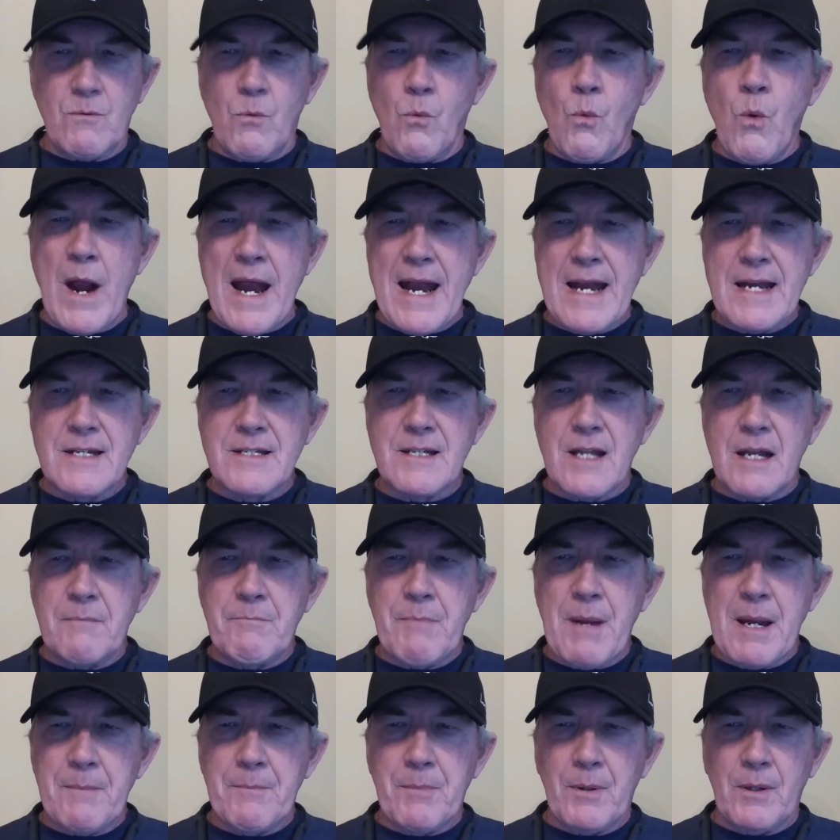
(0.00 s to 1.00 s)
ways
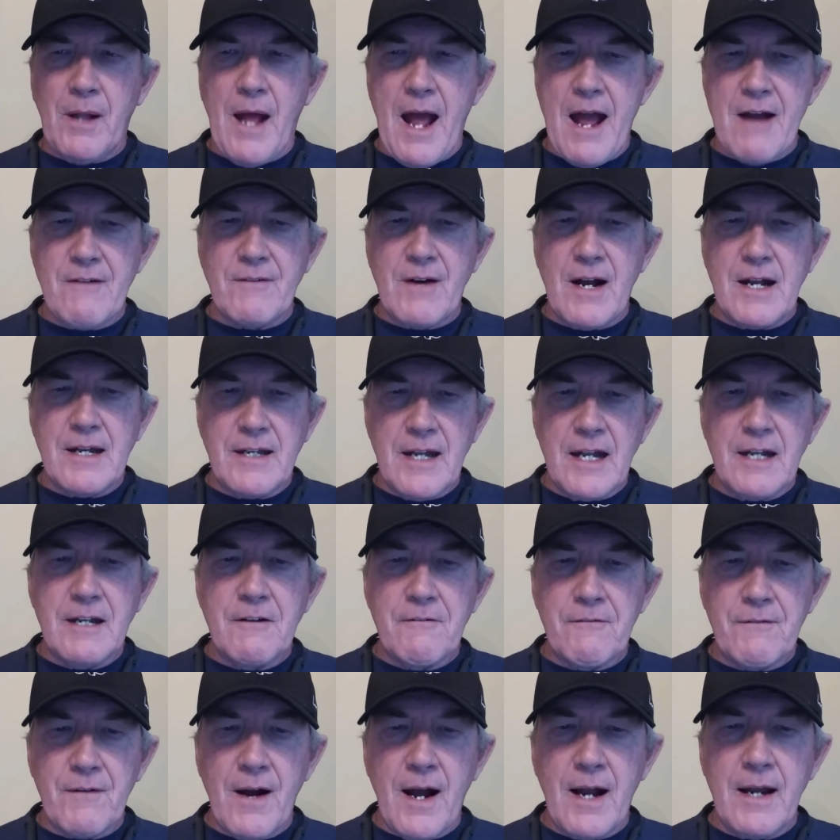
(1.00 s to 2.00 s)
that people have
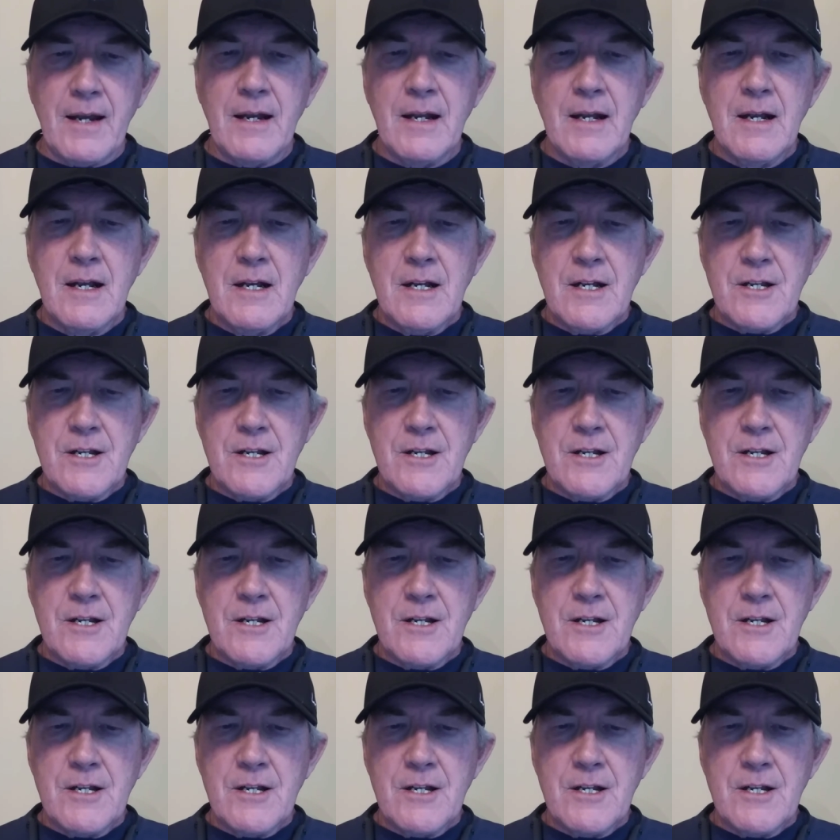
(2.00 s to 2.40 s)
identified